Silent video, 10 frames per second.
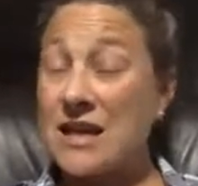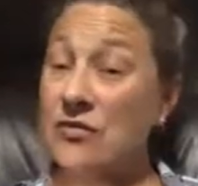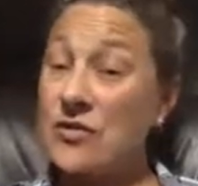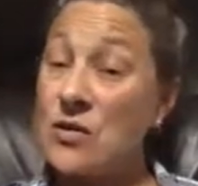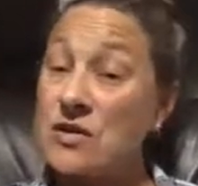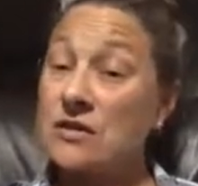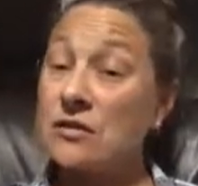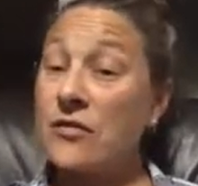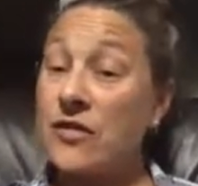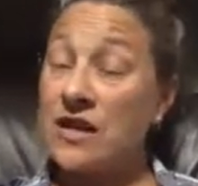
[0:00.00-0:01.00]
And those
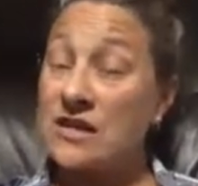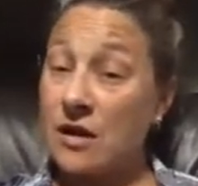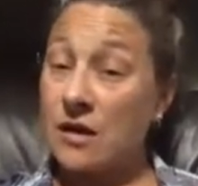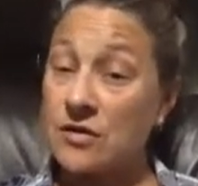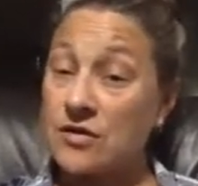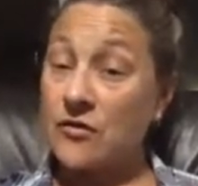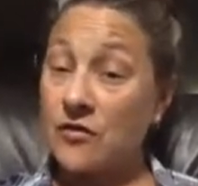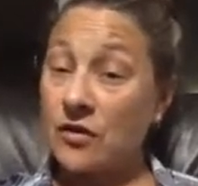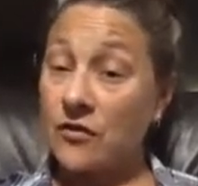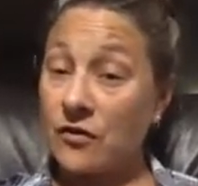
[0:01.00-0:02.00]
little things aren't so
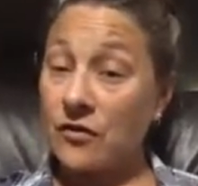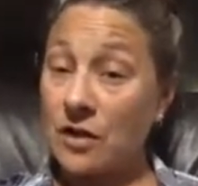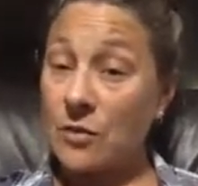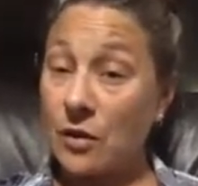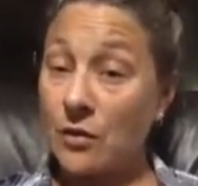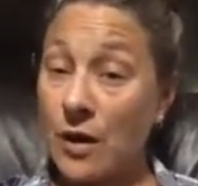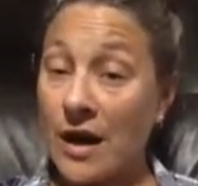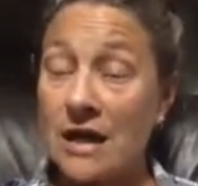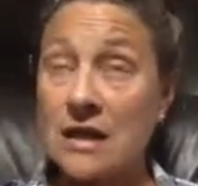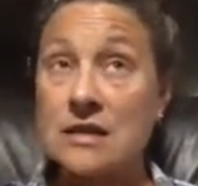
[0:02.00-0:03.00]
fearful anymore,
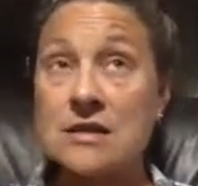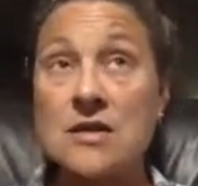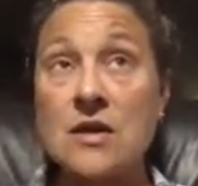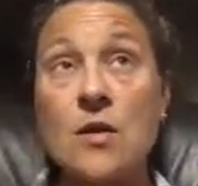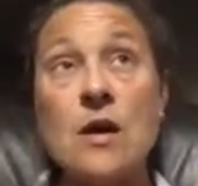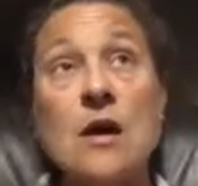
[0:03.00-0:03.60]
right? And so